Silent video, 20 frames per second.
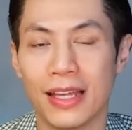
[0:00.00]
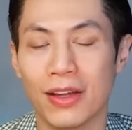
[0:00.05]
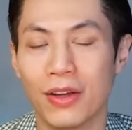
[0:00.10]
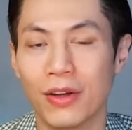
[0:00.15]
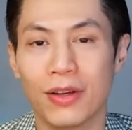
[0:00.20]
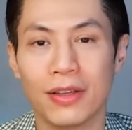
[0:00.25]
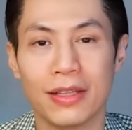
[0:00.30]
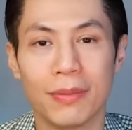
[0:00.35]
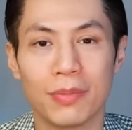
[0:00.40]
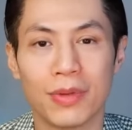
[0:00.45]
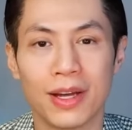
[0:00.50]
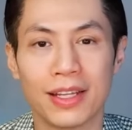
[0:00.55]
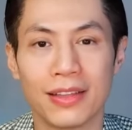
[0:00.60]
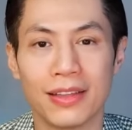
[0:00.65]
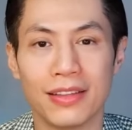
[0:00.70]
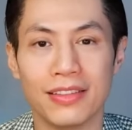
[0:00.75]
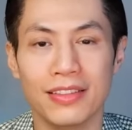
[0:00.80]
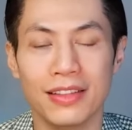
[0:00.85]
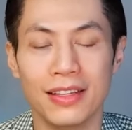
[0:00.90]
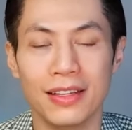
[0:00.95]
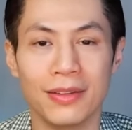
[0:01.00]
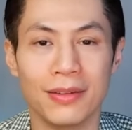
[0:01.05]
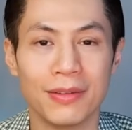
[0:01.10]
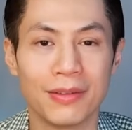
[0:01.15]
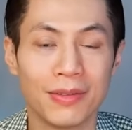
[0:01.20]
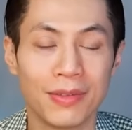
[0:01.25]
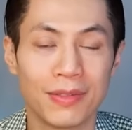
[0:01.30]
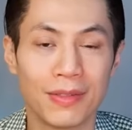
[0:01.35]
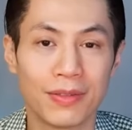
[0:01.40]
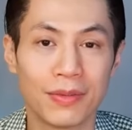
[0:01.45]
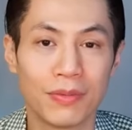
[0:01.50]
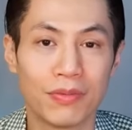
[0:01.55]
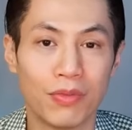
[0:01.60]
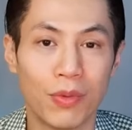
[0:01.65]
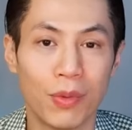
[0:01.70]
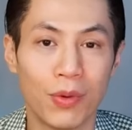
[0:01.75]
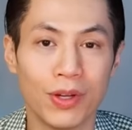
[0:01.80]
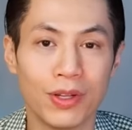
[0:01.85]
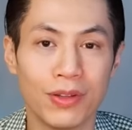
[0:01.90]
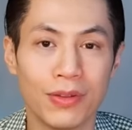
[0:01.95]
and early pregnancy.
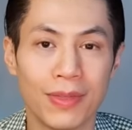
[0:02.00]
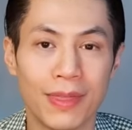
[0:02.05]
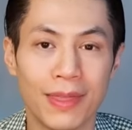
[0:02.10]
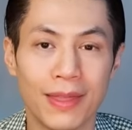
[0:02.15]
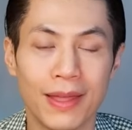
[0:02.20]
4.